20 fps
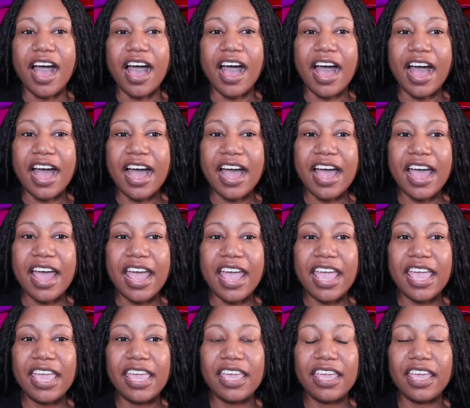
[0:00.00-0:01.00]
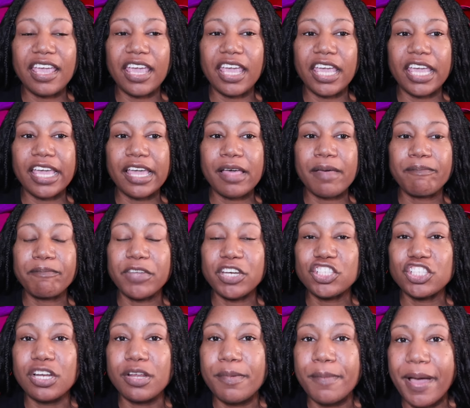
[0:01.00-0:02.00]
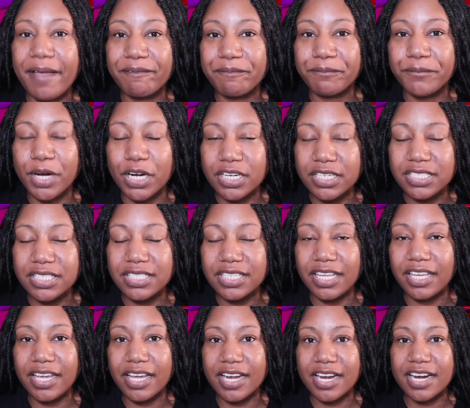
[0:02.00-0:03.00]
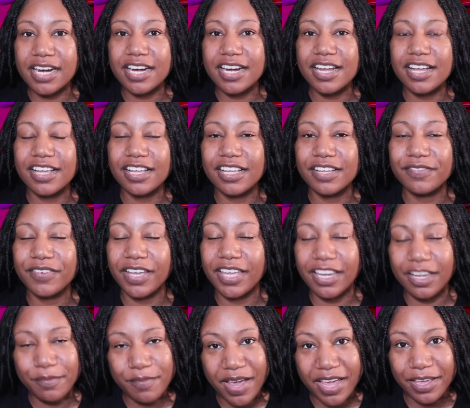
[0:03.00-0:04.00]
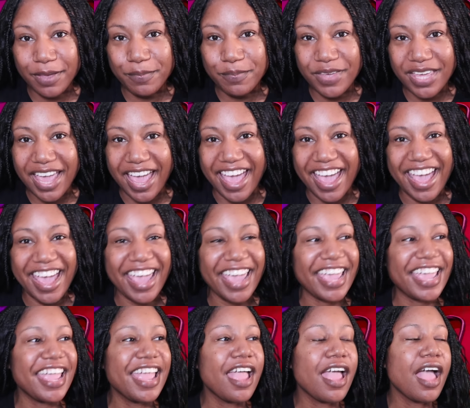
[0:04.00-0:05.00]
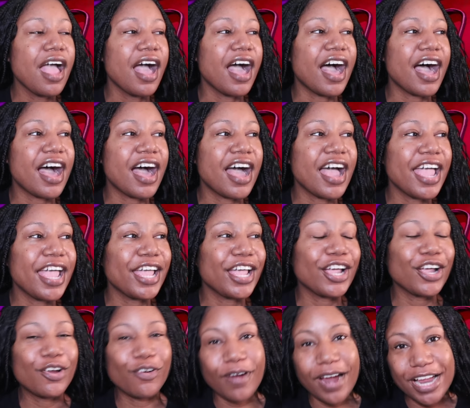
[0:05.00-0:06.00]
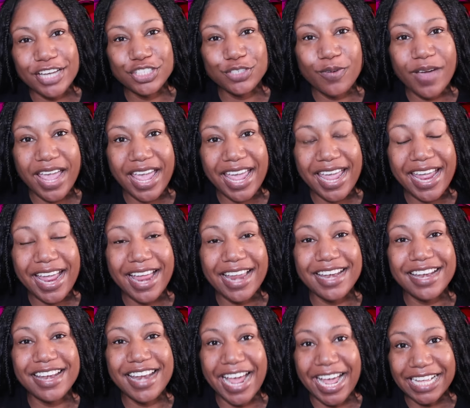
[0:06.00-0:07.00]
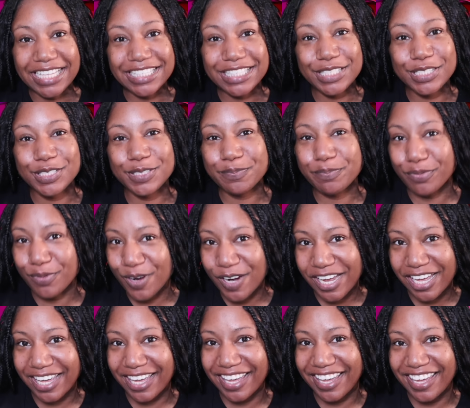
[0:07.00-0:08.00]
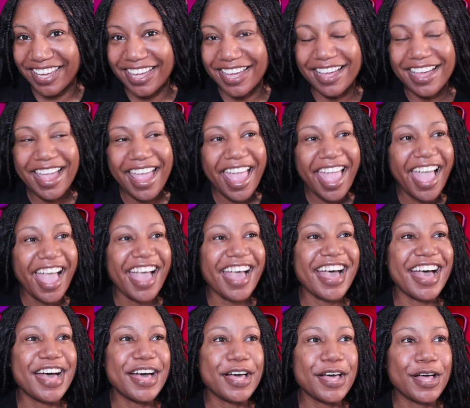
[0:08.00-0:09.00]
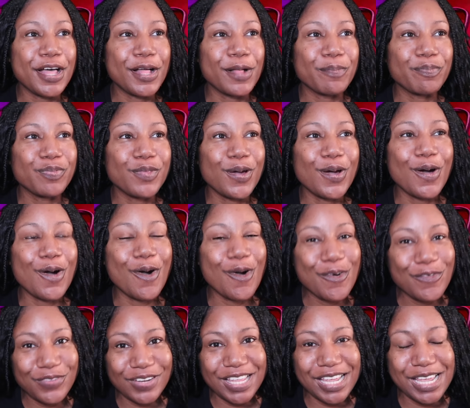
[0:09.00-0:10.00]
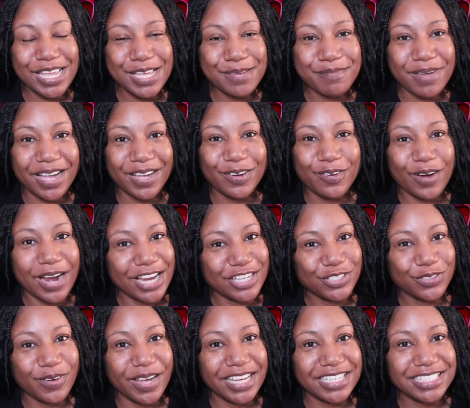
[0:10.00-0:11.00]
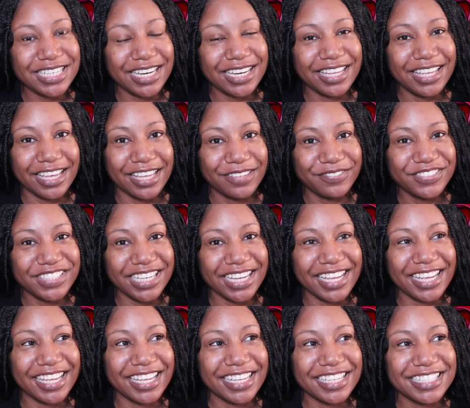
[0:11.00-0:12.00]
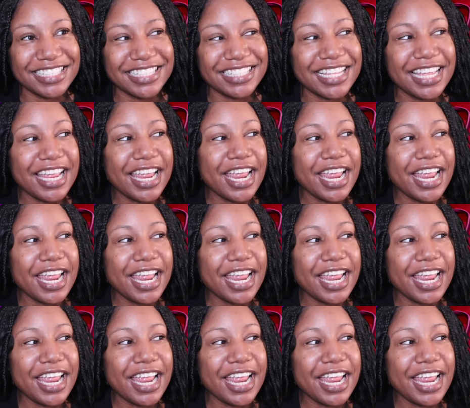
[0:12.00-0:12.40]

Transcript: I am finishing up my first year of getting my MBA. I graduate next spring. Hopefully my graduation gift is